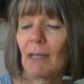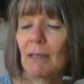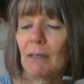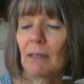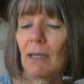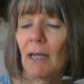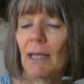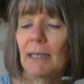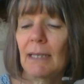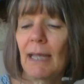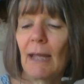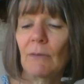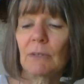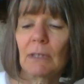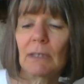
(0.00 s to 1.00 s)
cutting
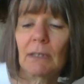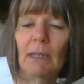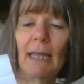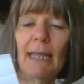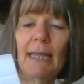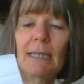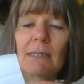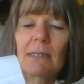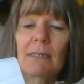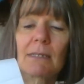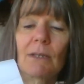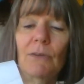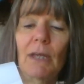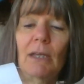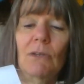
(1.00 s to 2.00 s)
out the lace
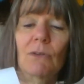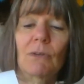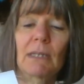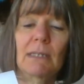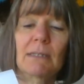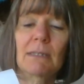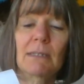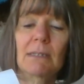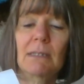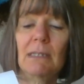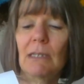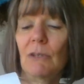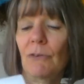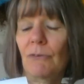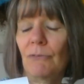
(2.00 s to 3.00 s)
so that you can
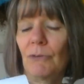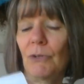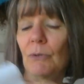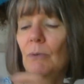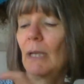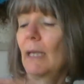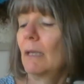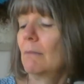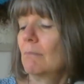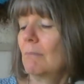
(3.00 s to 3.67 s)
see through it,